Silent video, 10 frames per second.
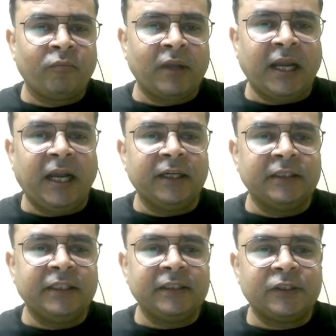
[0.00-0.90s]
And
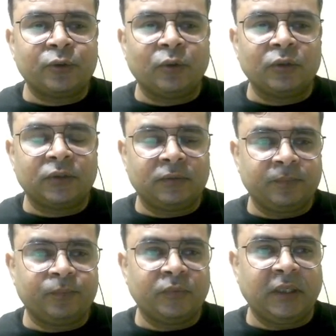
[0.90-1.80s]
these strokes,
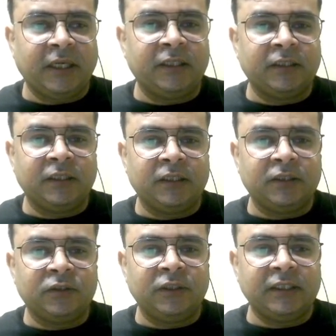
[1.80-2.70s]
and
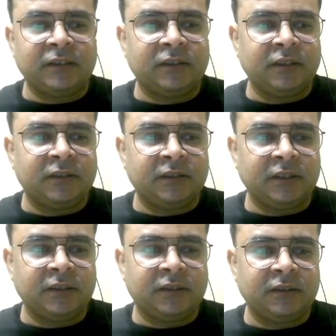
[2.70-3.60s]
yes, this
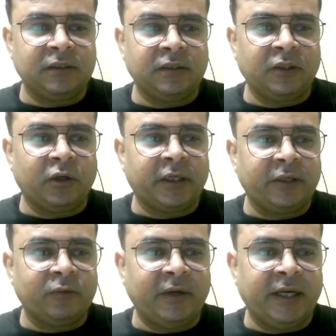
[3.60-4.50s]
is not
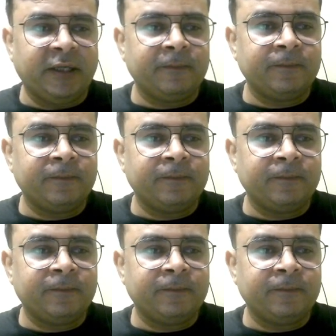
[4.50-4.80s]
required.